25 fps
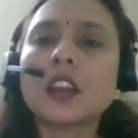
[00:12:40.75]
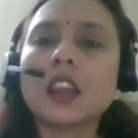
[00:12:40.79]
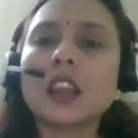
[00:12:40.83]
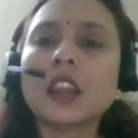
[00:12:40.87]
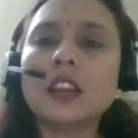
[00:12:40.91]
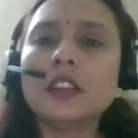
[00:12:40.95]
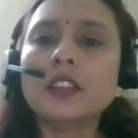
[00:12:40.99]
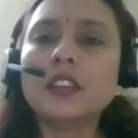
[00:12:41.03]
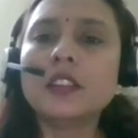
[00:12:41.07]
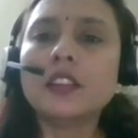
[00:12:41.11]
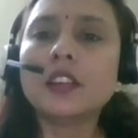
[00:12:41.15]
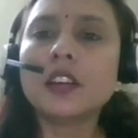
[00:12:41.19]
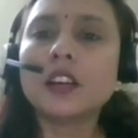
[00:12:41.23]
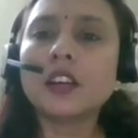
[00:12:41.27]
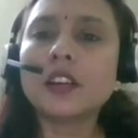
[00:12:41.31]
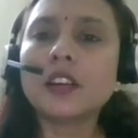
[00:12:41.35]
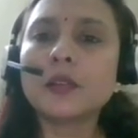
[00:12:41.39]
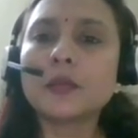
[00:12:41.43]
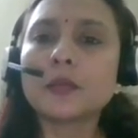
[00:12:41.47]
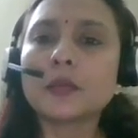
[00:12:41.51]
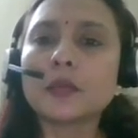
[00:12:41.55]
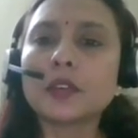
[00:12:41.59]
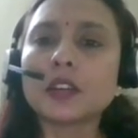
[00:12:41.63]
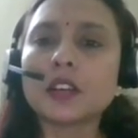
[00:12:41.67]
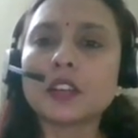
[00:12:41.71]
And
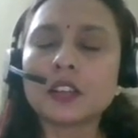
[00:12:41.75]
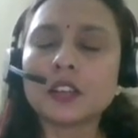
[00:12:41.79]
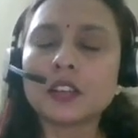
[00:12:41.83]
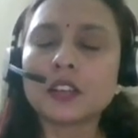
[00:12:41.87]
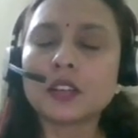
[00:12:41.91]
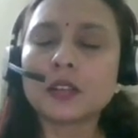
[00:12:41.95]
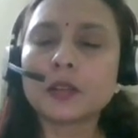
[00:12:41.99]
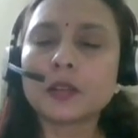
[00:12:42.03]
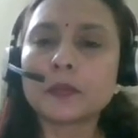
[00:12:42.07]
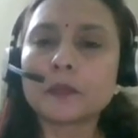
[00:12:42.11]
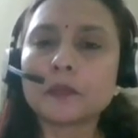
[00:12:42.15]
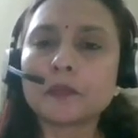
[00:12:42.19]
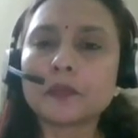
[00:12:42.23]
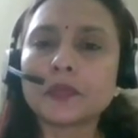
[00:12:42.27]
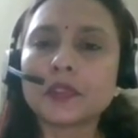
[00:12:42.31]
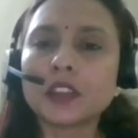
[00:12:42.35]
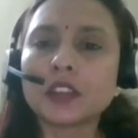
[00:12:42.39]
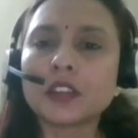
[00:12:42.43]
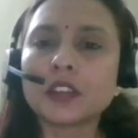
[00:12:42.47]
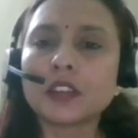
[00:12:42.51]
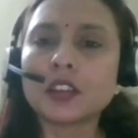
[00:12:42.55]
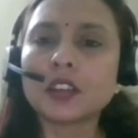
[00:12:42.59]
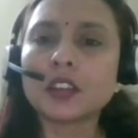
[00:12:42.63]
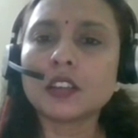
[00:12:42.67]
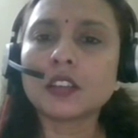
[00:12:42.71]
um, um,
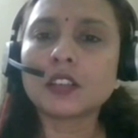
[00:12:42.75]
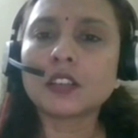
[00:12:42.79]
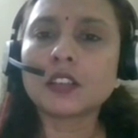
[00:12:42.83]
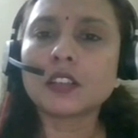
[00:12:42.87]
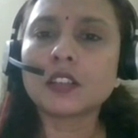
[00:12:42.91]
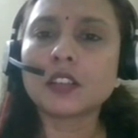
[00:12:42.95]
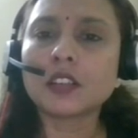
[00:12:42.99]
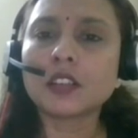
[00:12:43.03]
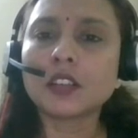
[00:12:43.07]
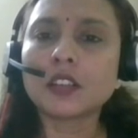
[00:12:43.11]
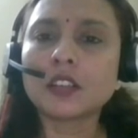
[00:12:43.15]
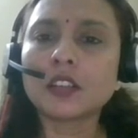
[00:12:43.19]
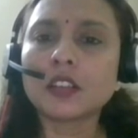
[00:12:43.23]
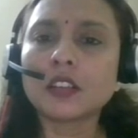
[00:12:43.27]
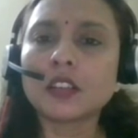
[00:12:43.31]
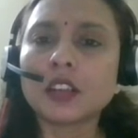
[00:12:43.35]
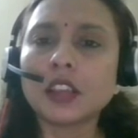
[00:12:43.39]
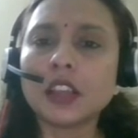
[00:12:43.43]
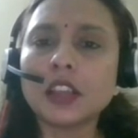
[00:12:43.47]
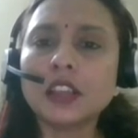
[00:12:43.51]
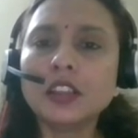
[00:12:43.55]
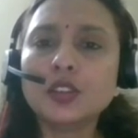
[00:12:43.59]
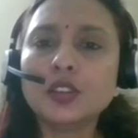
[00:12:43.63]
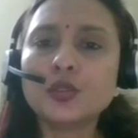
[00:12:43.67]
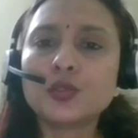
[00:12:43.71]

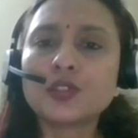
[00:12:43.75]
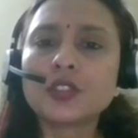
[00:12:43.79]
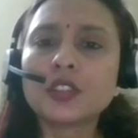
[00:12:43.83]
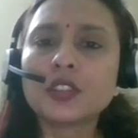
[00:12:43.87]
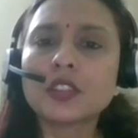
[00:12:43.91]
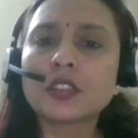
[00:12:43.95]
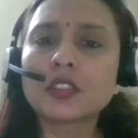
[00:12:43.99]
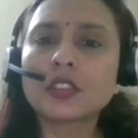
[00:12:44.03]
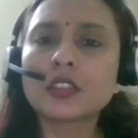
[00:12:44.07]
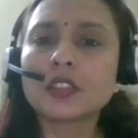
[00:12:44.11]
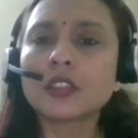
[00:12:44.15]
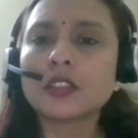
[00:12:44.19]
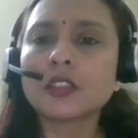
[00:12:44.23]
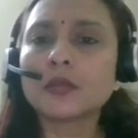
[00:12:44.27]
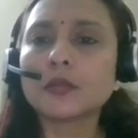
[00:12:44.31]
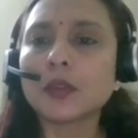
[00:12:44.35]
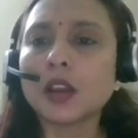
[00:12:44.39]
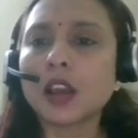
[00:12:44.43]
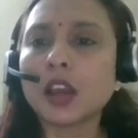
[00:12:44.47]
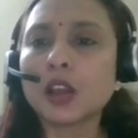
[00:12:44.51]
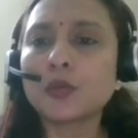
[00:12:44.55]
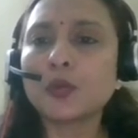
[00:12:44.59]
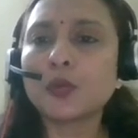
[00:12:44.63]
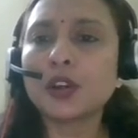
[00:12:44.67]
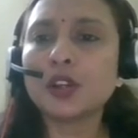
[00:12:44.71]
and uses um,
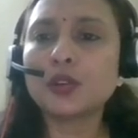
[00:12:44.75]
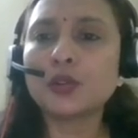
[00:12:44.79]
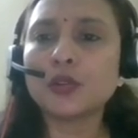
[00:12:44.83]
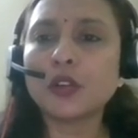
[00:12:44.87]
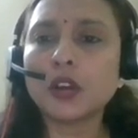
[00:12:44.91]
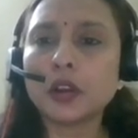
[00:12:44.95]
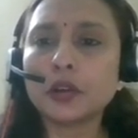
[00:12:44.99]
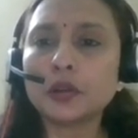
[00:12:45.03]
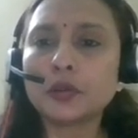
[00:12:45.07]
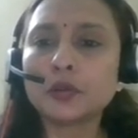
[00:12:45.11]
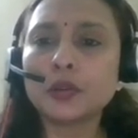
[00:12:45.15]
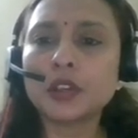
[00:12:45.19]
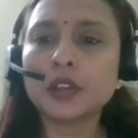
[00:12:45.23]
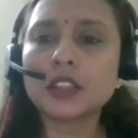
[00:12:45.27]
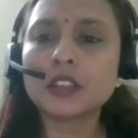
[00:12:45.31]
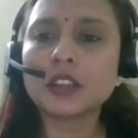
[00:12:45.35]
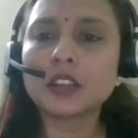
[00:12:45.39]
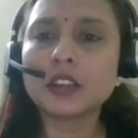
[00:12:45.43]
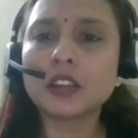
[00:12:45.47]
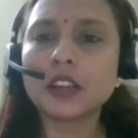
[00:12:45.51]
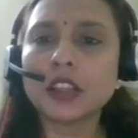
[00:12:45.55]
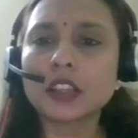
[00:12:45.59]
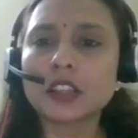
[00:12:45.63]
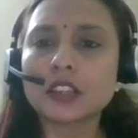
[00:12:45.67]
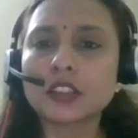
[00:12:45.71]
R1 to R2 as
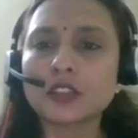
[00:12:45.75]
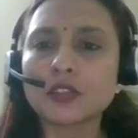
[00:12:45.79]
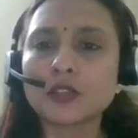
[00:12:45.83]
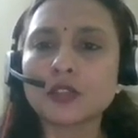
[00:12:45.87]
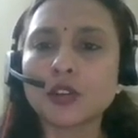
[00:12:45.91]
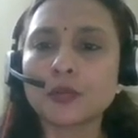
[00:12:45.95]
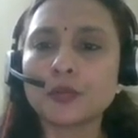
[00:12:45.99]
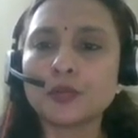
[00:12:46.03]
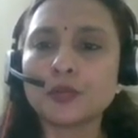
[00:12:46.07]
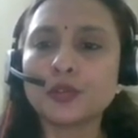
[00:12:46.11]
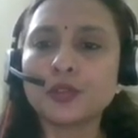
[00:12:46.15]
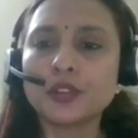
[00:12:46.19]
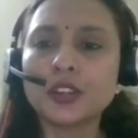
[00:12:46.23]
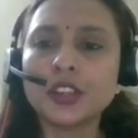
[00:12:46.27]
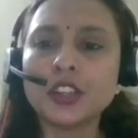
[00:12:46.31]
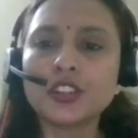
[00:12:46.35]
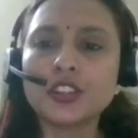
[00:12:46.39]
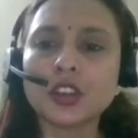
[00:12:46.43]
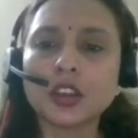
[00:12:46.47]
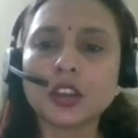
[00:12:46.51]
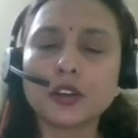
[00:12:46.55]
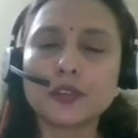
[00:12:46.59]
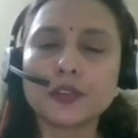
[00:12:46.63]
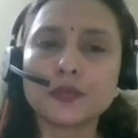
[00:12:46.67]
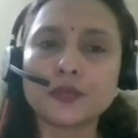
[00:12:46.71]
its next hop to reach
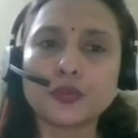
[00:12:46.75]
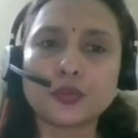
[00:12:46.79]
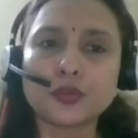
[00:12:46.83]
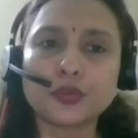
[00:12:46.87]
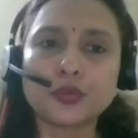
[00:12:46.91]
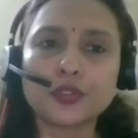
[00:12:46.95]
R4.